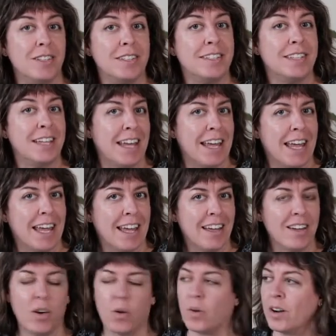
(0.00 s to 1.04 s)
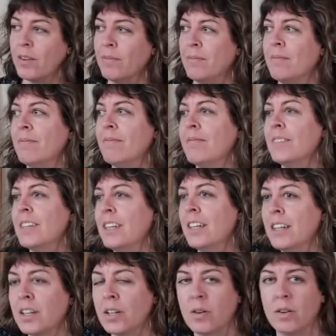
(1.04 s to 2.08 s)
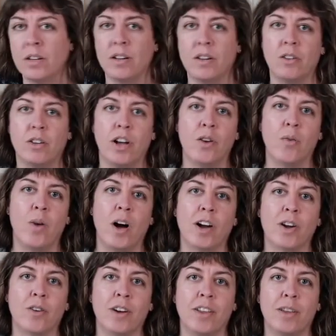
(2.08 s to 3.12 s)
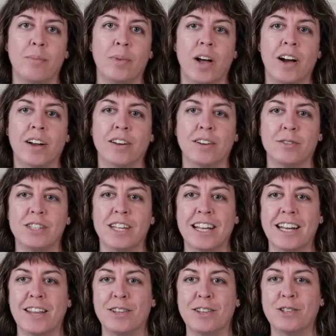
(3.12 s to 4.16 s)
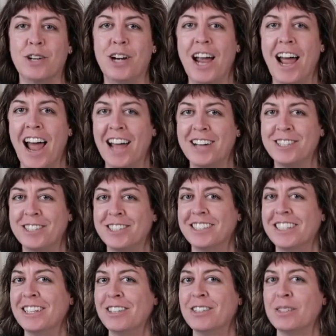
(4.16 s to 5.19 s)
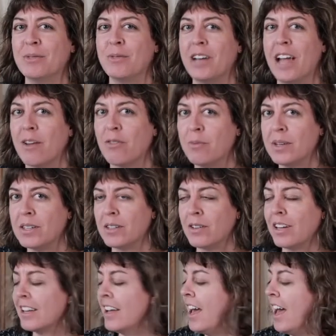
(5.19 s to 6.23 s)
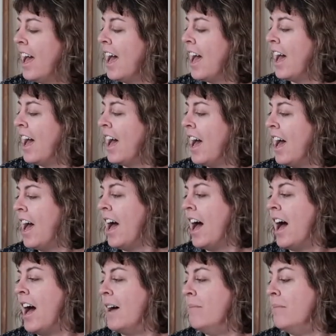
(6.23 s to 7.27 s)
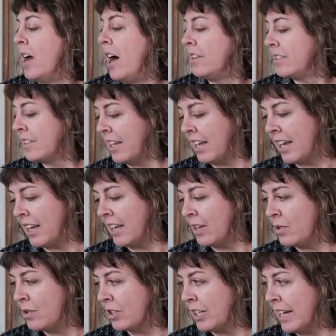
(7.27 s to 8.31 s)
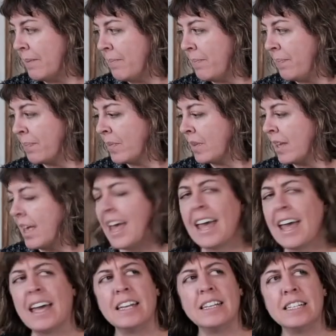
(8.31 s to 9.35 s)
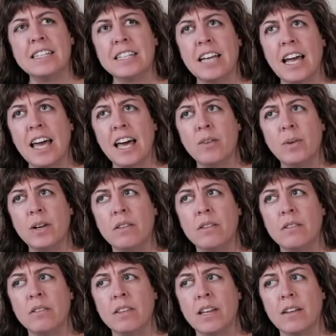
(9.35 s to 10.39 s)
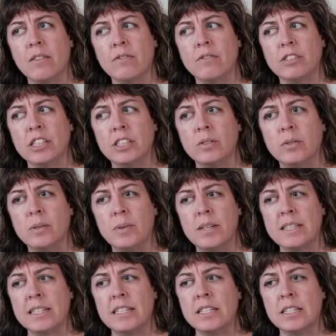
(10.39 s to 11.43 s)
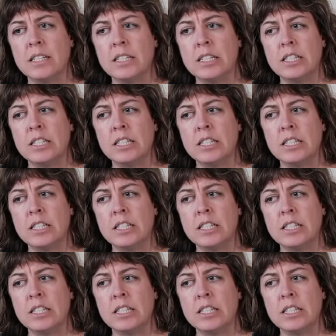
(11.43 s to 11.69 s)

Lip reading: skiing or going on a long walk around the block or taking out the trash, which is what I would be doing. Not skiing usually. And I had one other thing for you. What was it?